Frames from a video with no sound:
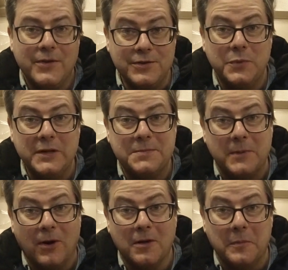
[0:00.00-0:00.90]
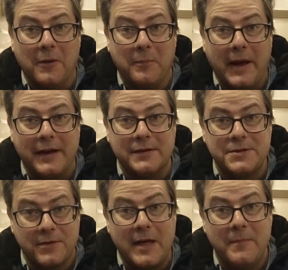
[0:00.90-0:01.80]
This week's been all about
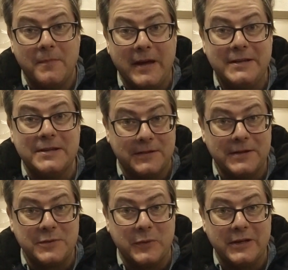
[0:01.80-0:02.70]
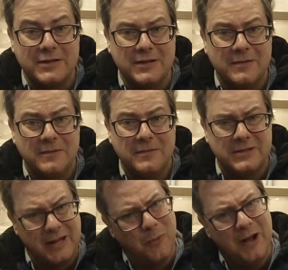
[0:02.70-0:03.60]
paint, so that makes it this week's
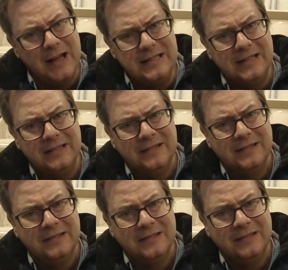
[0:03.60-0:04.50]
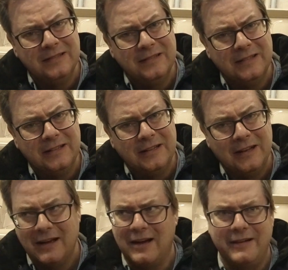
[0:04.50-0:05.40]
Say What?
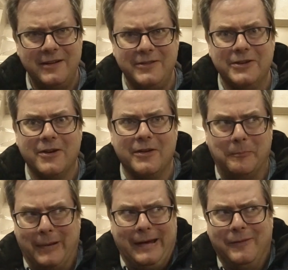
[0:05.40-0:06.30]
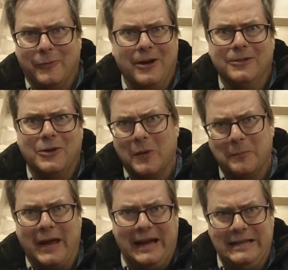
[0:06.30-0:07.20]
I know you're going, paint, we all know
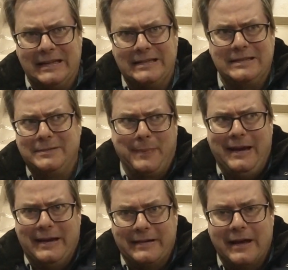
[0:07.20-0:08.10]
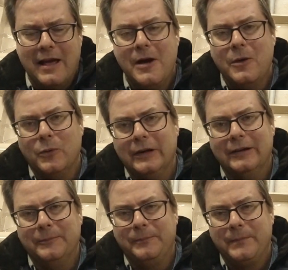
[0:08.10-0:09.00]
what paint is, it's paint.
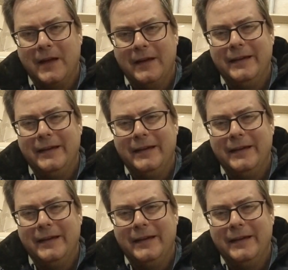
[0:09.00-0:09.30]
Well,